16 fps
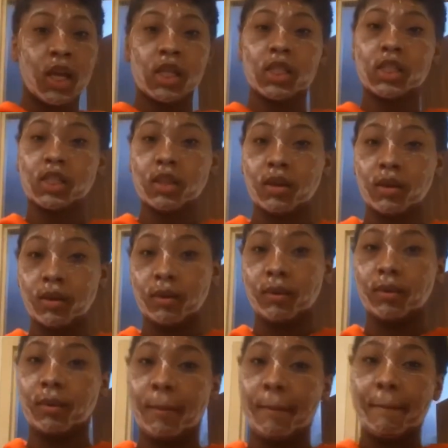
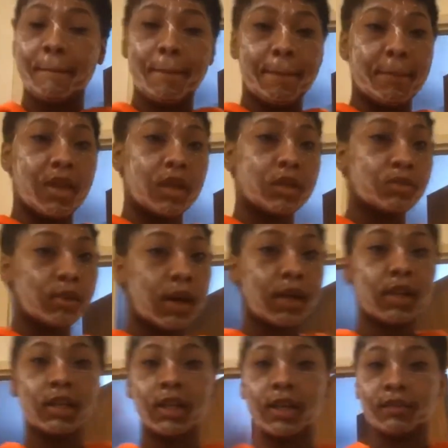So that's why I
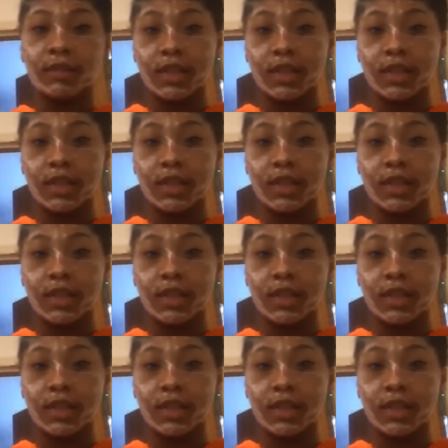can like